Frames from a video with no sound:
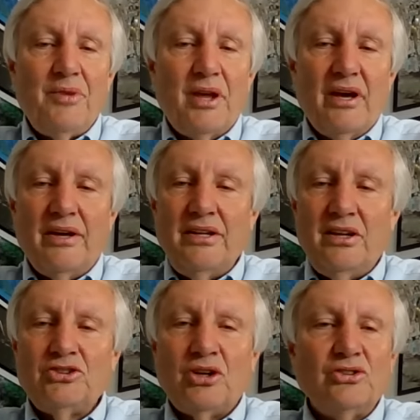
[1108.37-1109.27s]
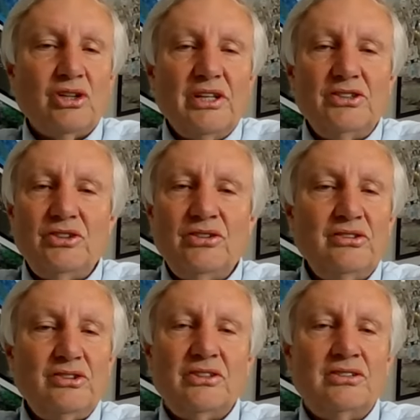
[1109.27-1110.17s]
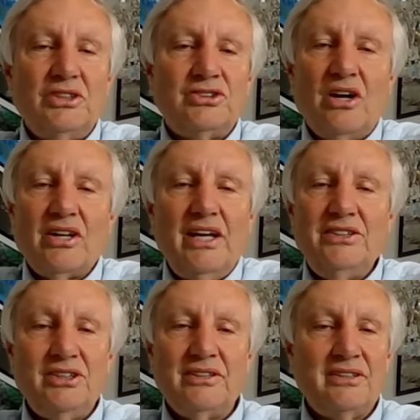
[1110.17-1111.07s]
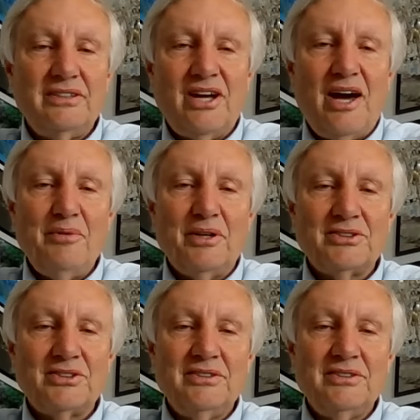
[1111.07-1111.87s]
uh, you know, social issues and just all kinds of topics. Yeah.